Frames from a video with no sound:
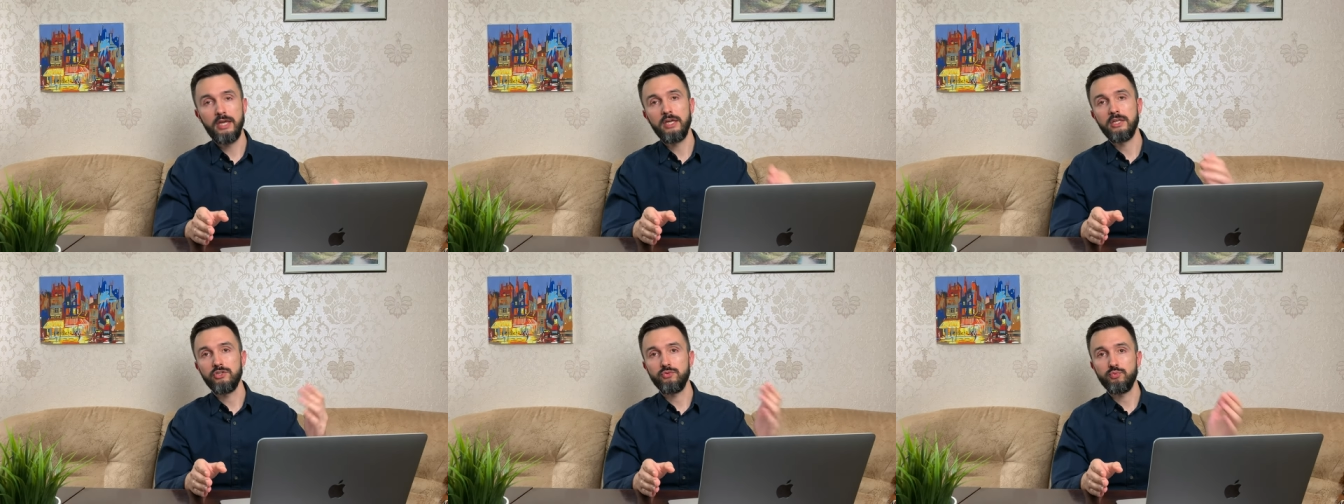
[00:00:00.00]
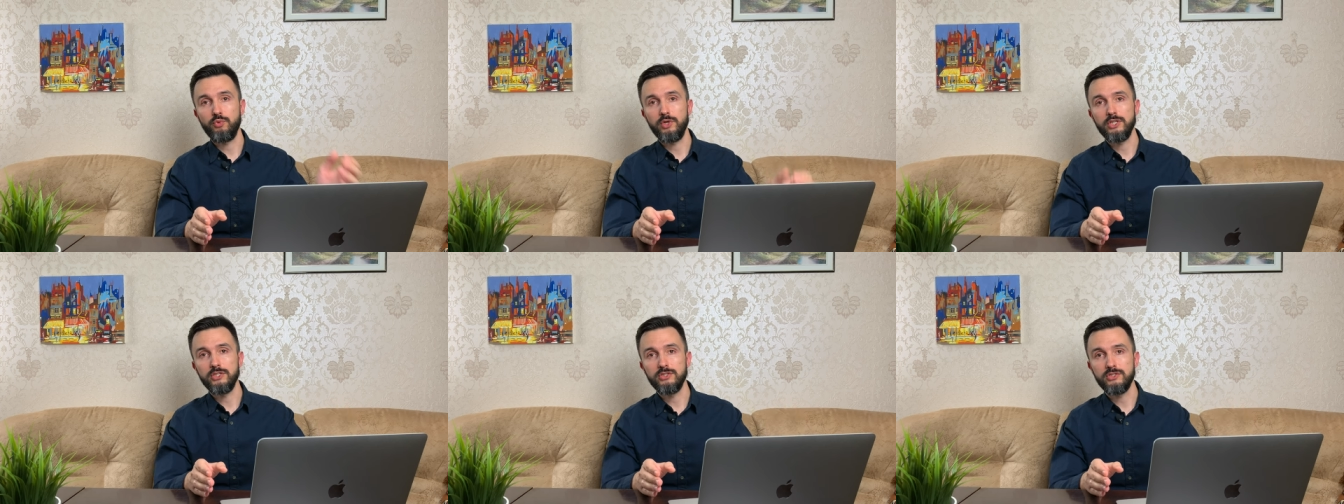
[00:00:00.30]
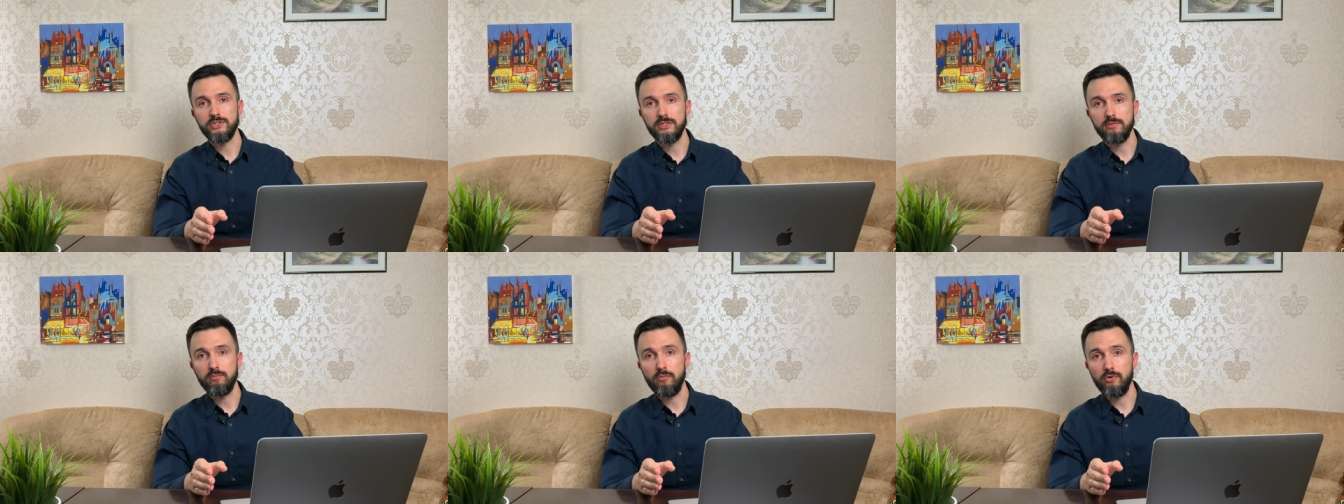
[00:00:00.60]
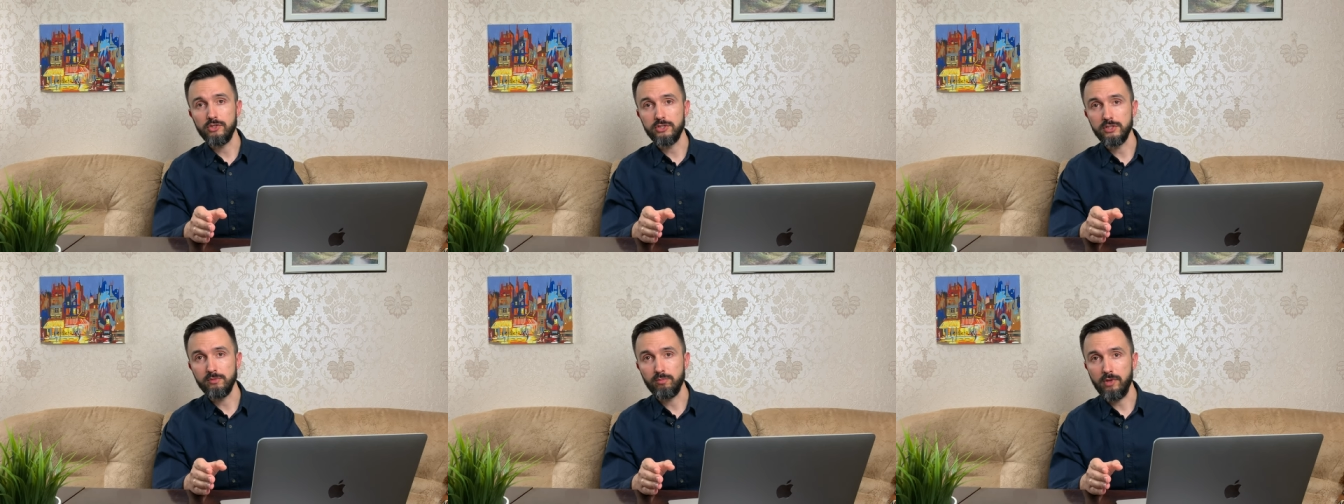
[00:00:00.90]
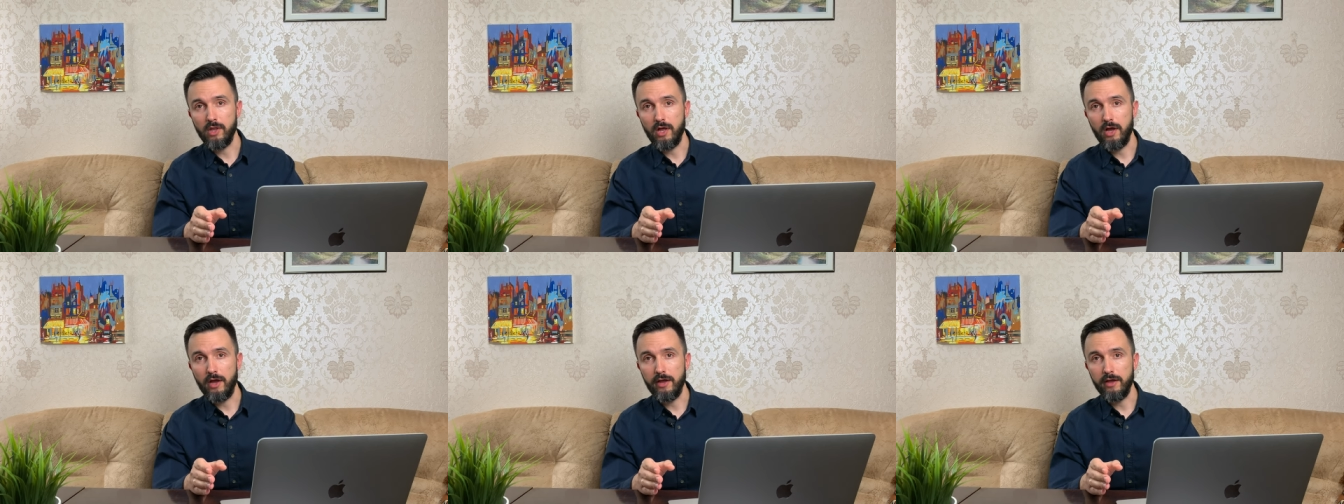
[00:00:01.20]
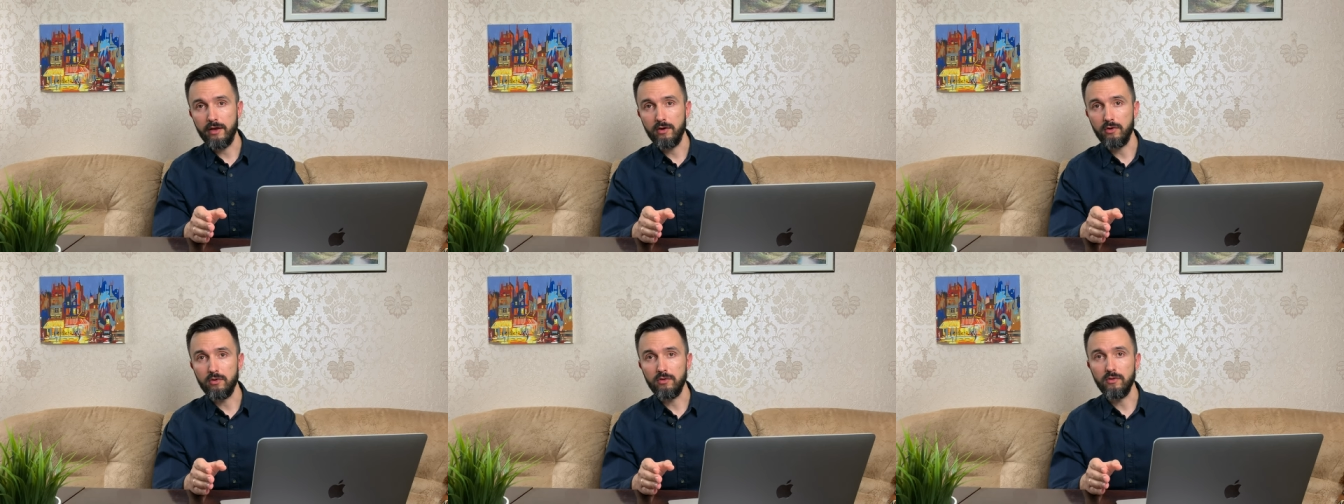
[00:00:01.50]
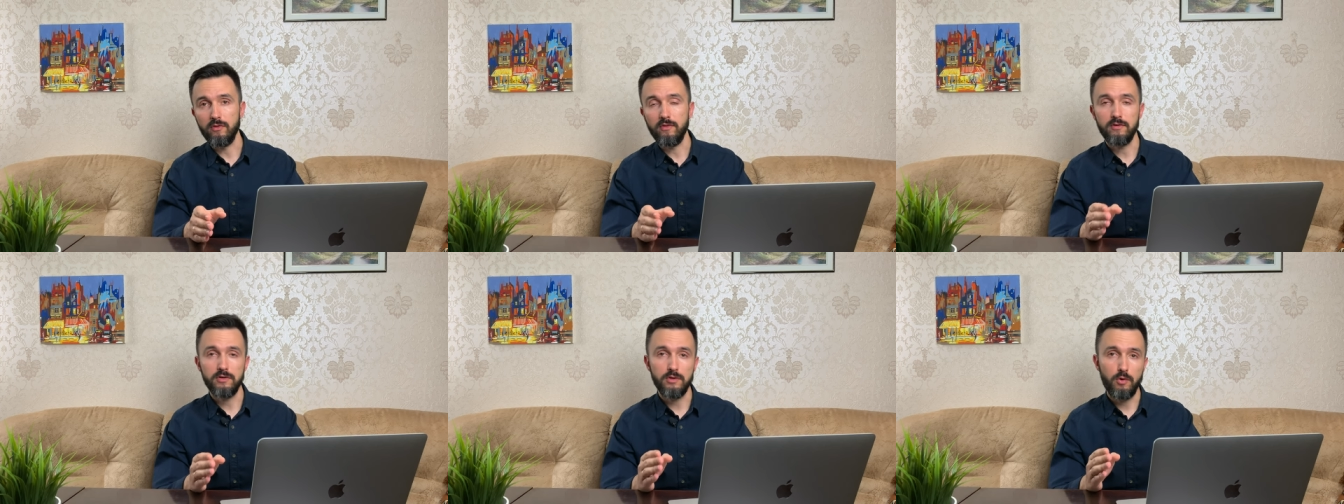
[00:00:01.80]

20 multiply on